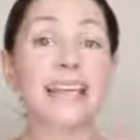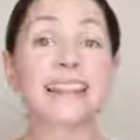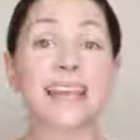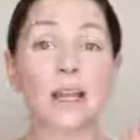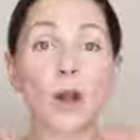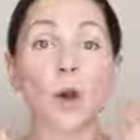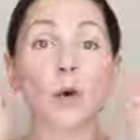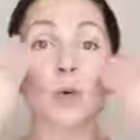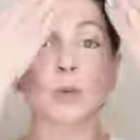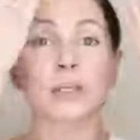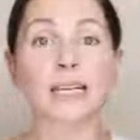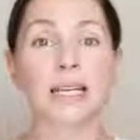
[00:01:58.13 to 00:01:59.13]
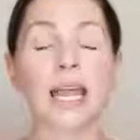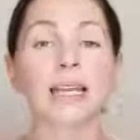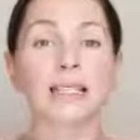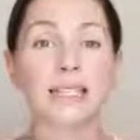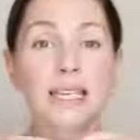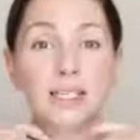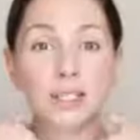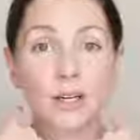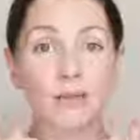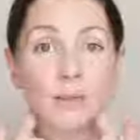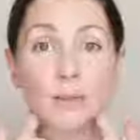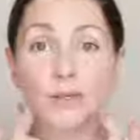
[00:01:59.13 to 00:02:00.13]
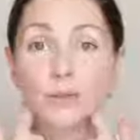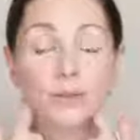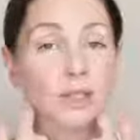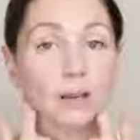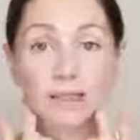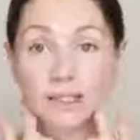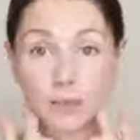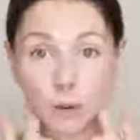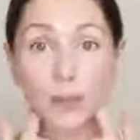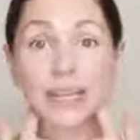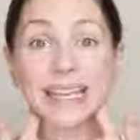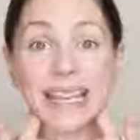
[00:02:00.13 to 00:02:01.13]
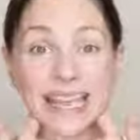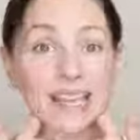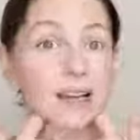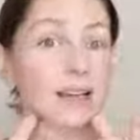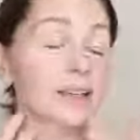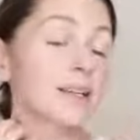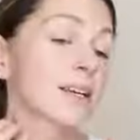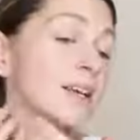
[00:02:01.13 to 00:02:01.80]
They are all connected. You know, the muscles aren't stopping here.